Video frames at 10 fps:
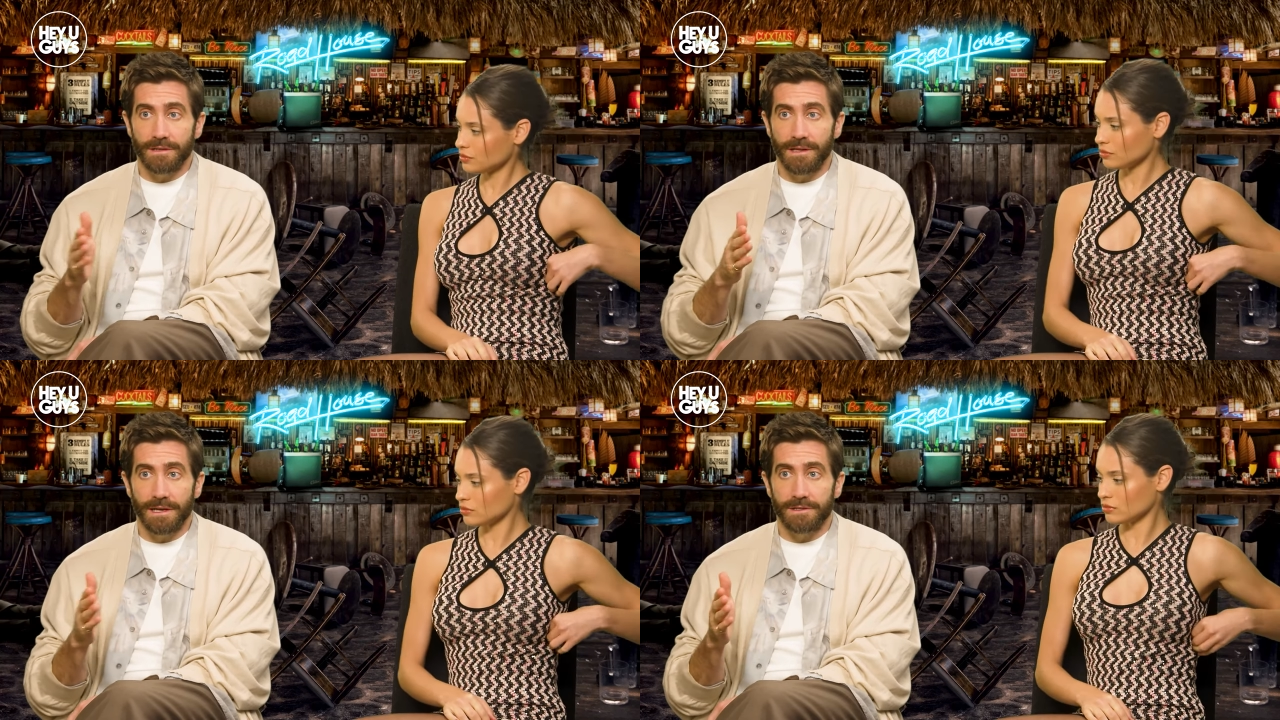
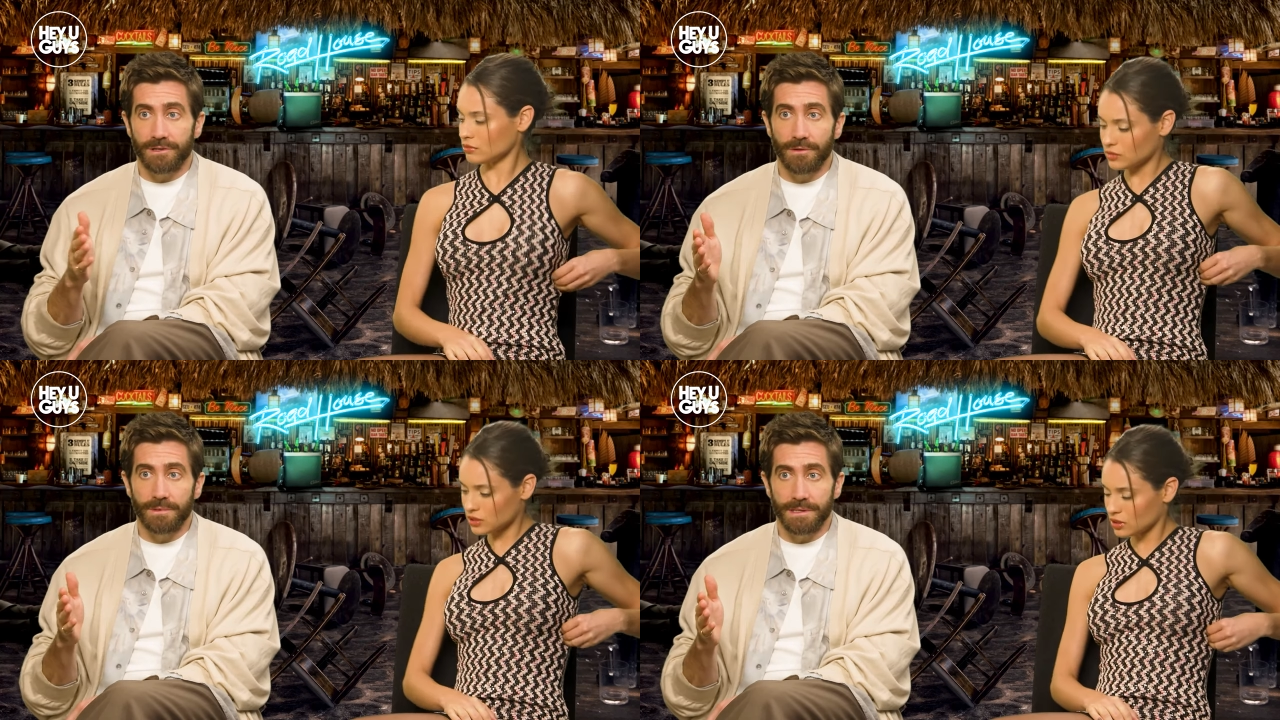Speaker 1: like
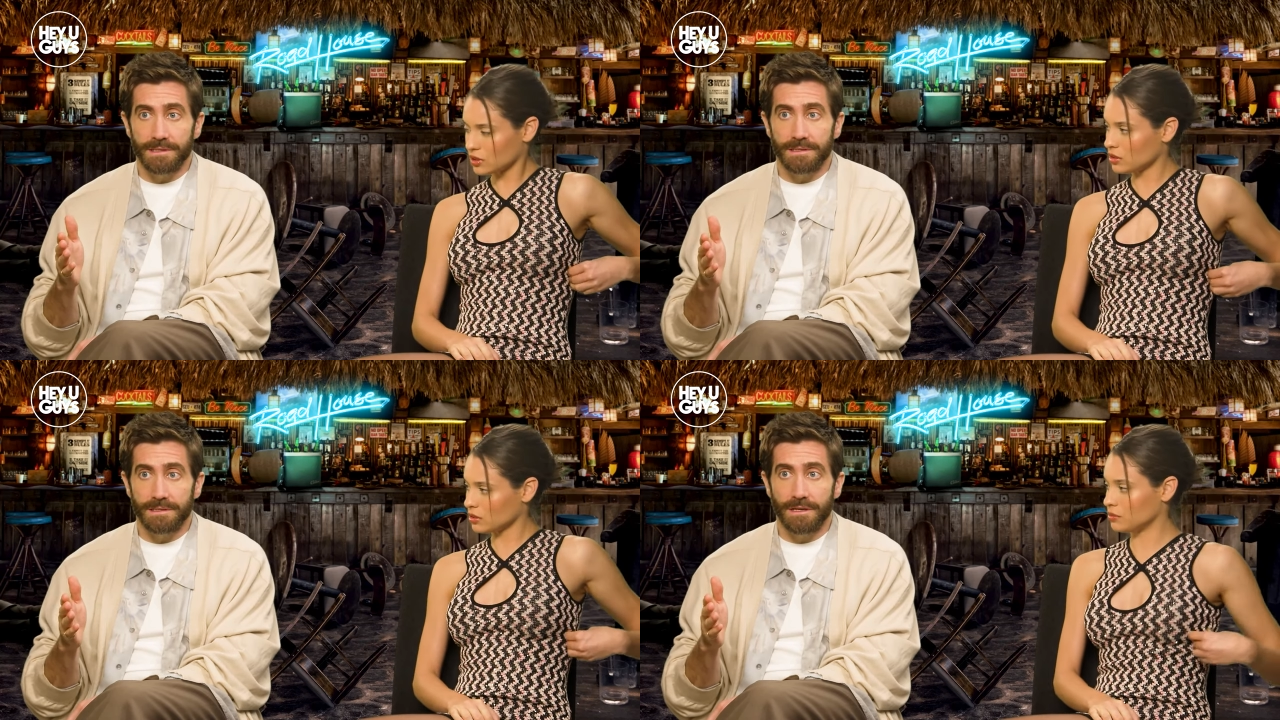
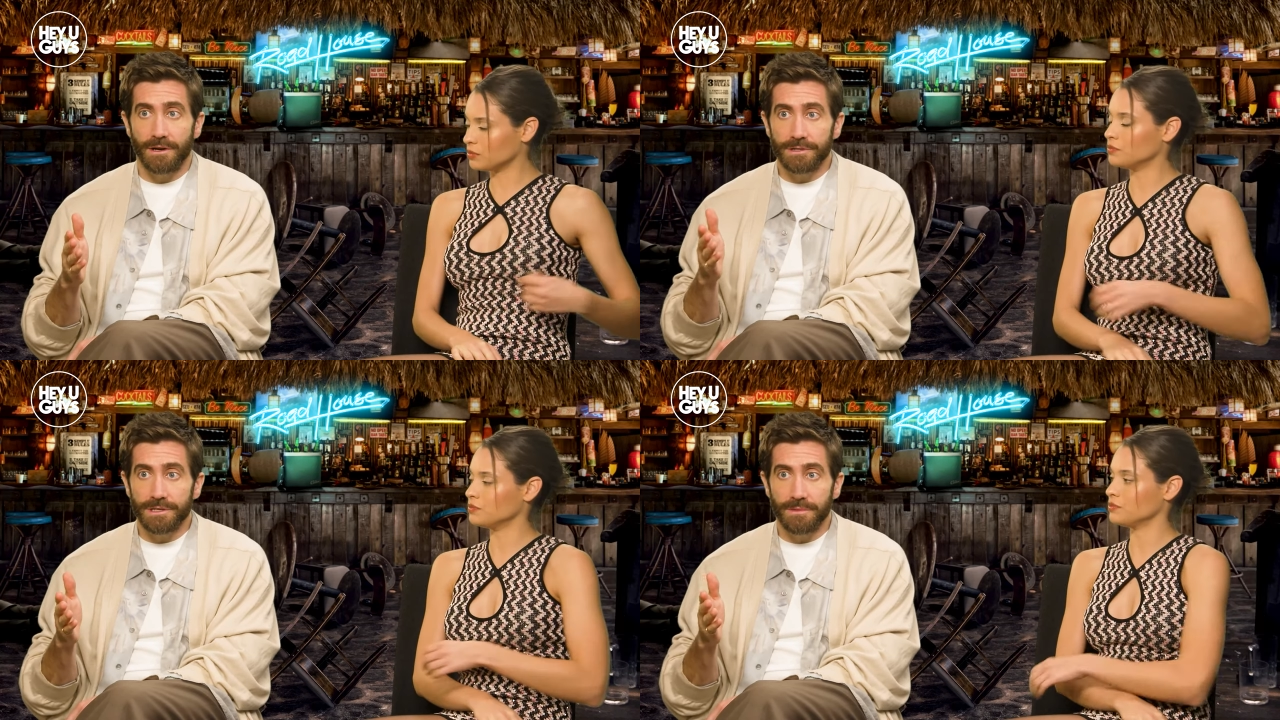turbulence. An mm-hmm.
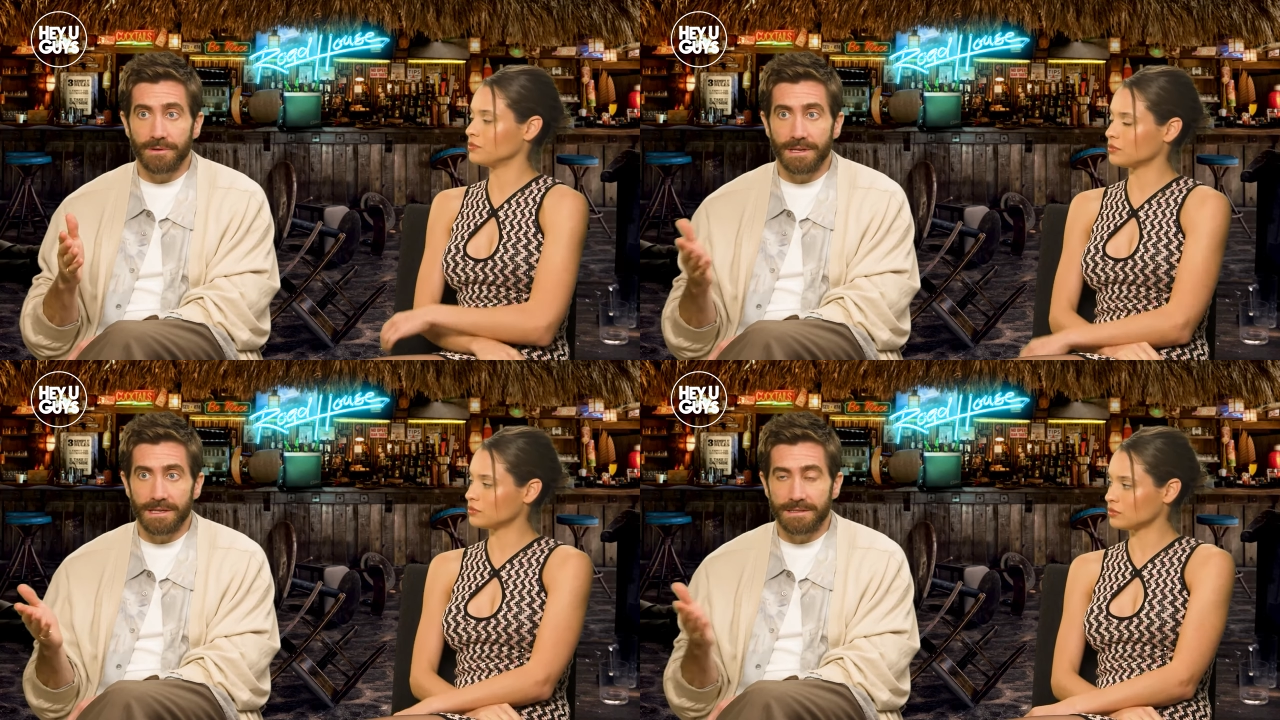ocean
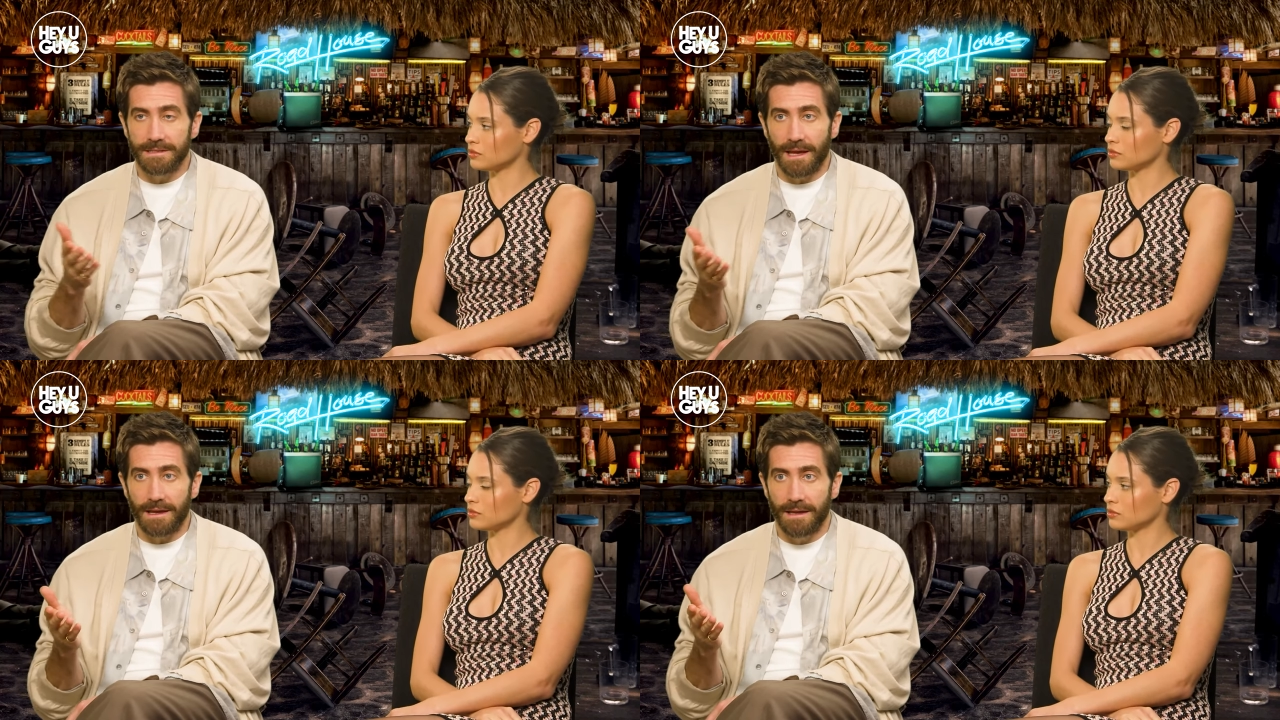boat needs
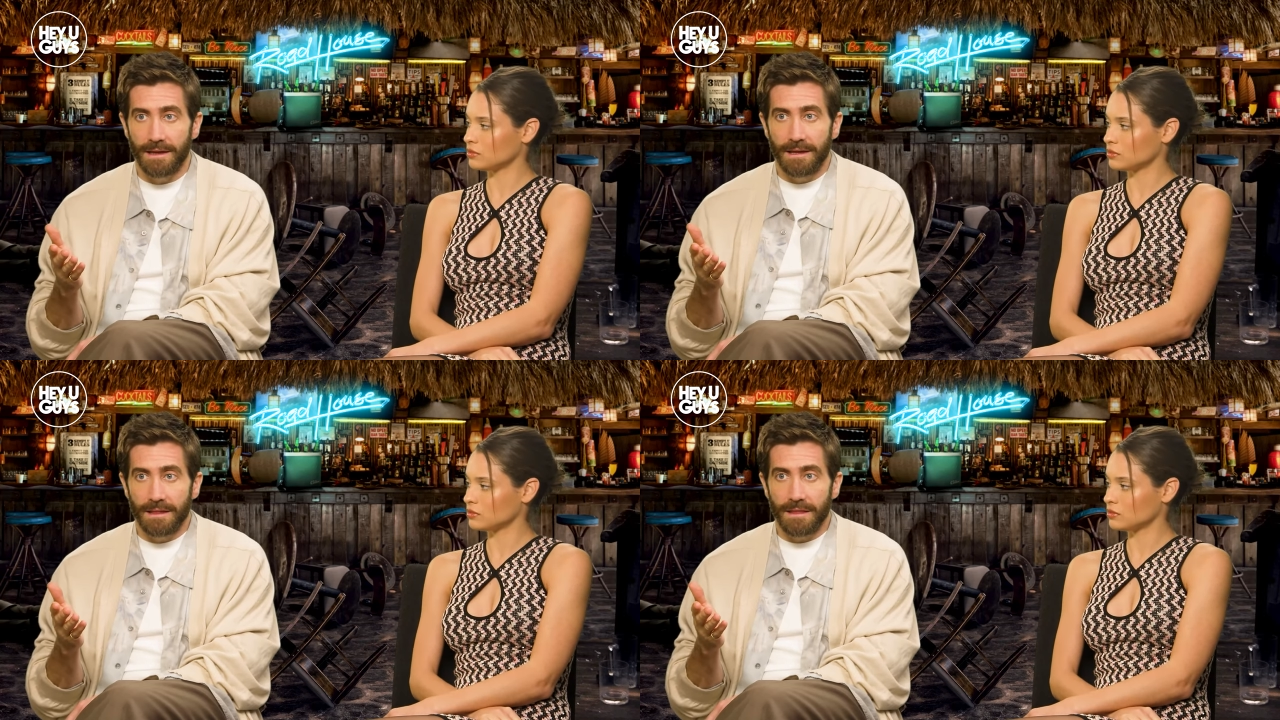like
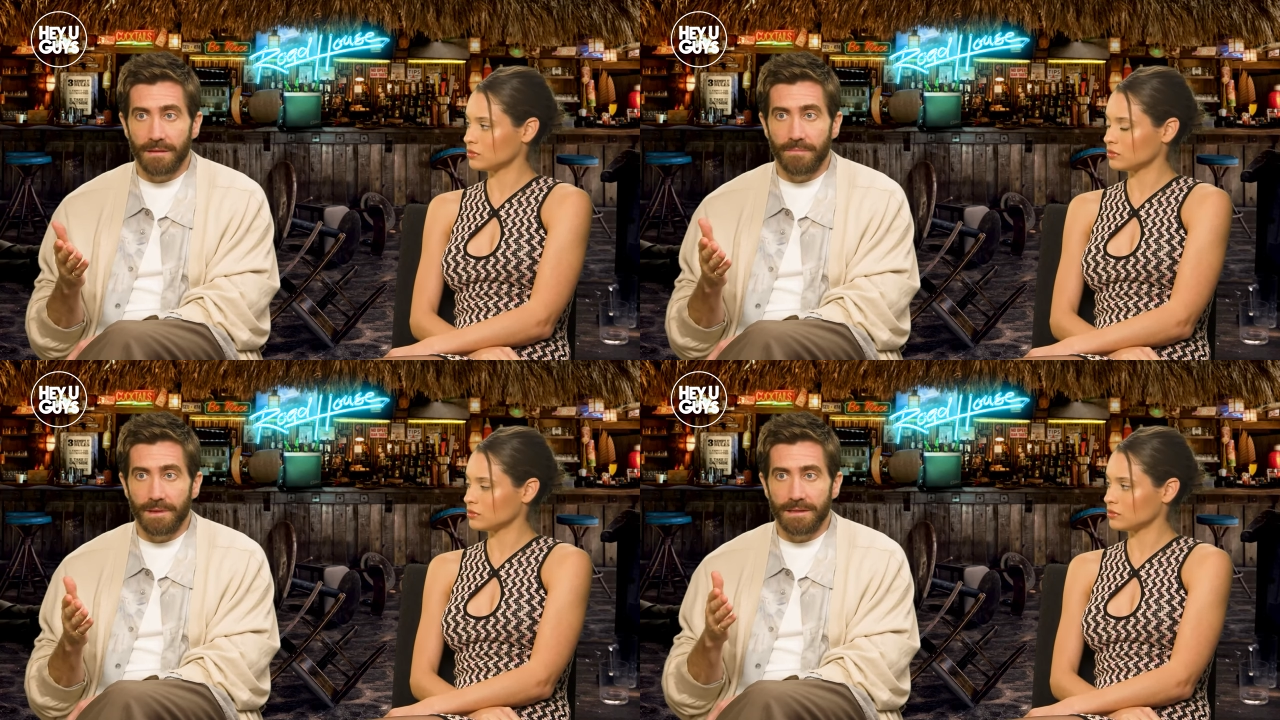
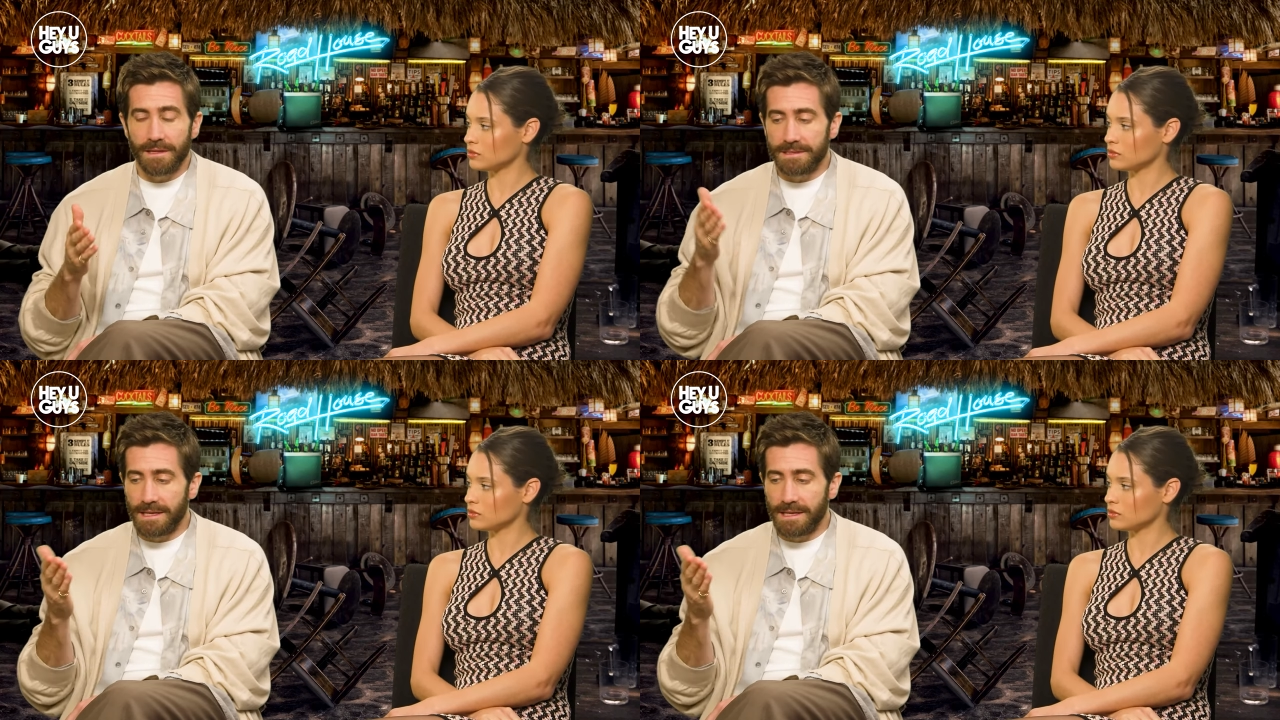the it, it,